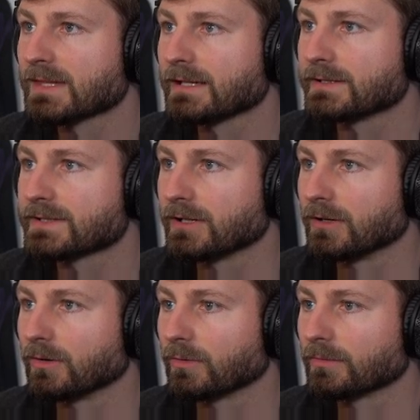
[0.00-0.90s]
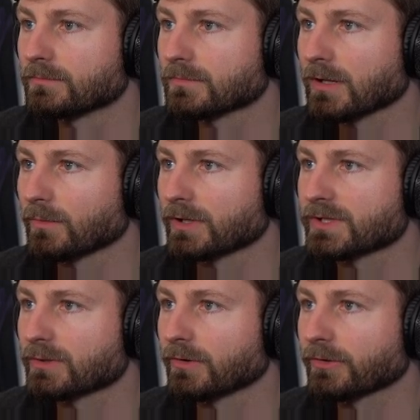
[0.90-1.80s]
And so we're going to
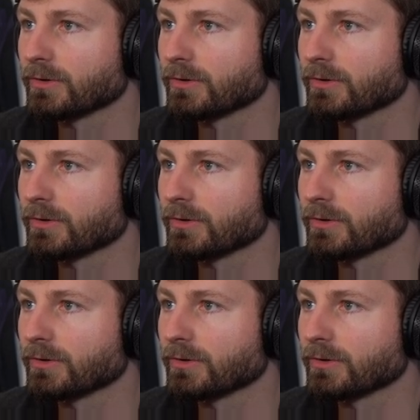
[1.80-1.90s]
scroll through.